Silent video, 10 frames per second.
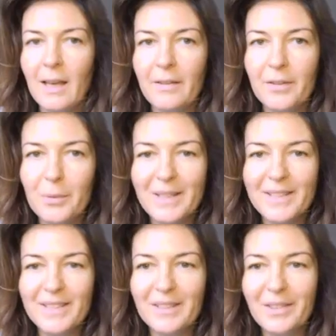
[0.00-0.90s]
Hey everyone,
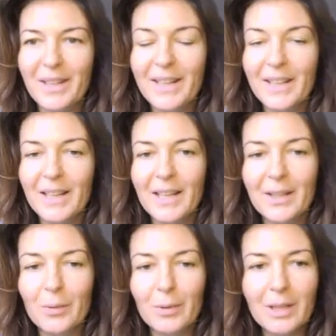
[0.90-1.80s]
Sylwia here,
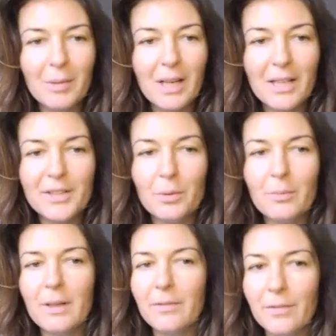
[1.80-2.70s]
and welcome guys to
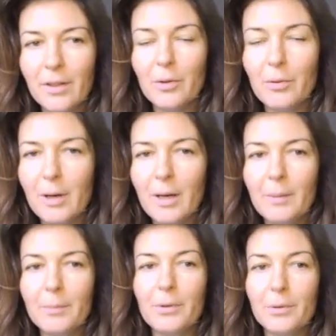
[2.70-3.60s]
my
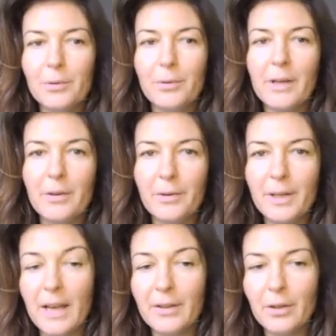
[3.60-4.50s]
follow-up Nurie
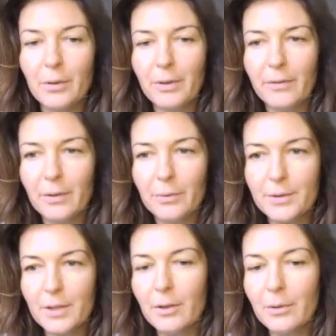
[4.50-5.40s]
Creator review.
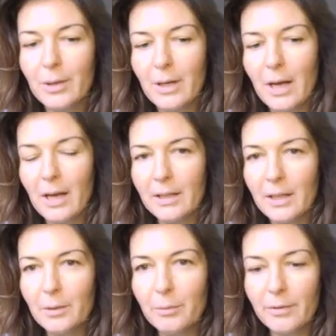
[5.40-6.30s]
So I
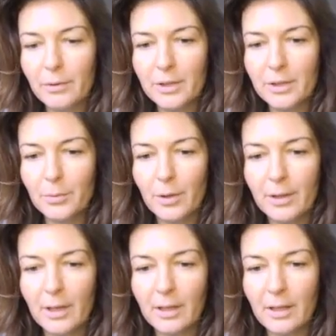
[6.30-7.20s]
did review this
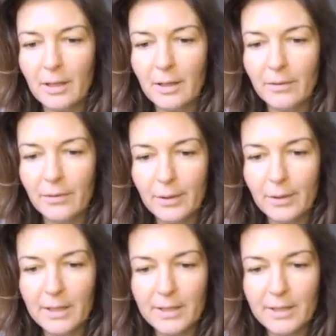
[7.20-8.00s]
product a few days